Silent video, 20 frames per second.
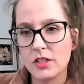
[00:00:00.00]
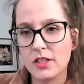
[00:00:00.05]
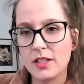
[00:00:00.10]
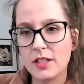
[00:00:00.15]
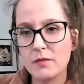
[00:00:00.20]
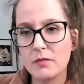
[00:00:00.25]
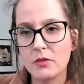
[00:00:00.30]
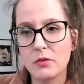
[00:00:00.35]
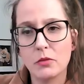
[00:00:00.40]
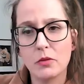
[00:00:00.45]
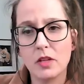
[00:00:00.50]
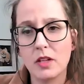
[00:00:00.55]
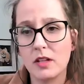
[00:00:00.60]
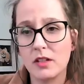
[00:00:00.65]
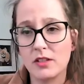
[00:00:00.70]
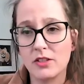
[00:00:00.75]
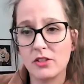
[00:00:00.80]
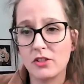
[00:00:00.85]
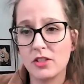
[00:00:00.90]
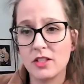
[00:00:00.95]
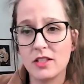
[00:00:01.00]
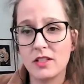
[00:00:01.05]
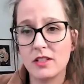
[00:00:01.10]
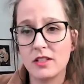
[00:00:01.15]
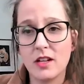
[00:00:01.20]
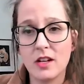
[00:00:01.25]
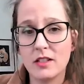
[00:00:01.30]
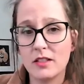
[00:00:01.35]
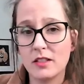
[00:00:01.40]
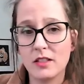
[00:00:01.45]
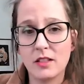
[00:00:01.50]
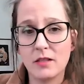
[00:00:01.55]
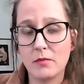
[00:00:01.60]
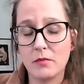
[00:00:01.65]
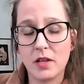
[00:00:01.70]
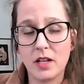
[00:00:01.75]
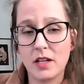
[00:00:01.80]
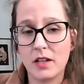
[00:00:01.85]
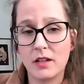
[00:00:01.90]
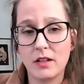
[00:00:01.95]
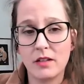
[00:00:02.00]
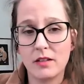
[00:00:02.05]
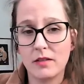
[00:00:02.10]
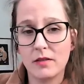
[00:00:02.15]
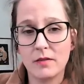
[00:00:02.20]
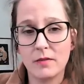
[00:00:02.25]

seems worse. She does not seem better.